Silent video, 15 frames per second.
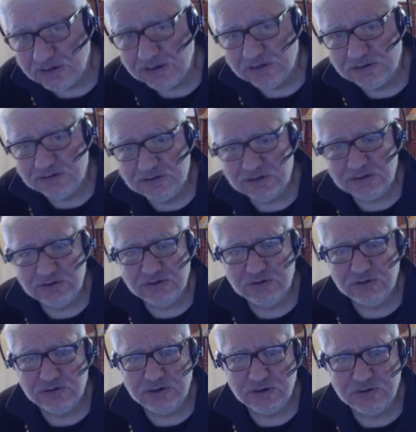Zig
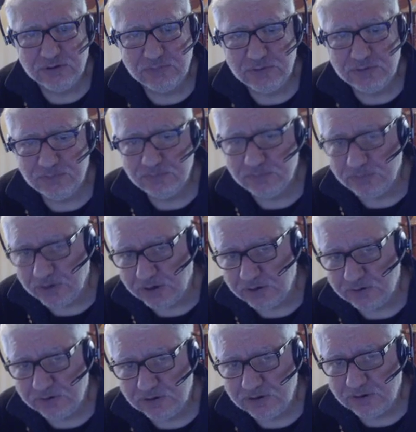turned out to be better
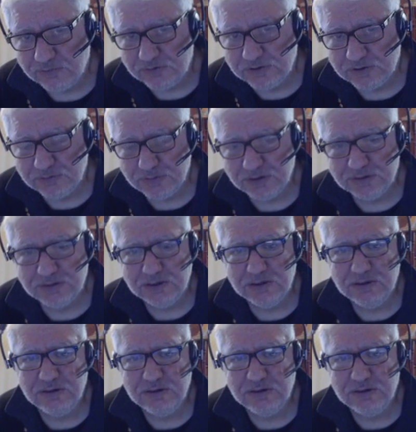than I was expecting,